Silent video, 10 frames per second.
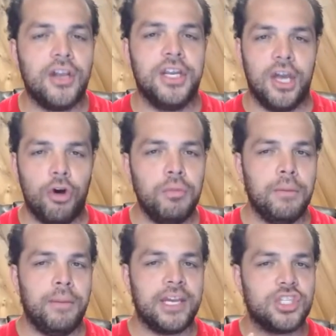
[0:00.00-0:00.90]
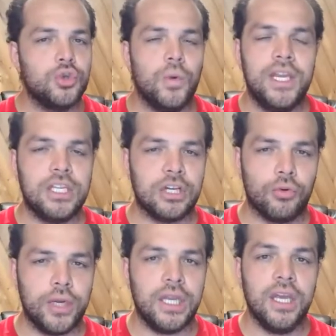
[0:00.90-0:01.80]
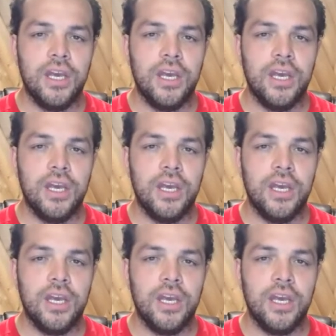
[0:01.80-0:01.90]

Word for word: and held me back to a degree.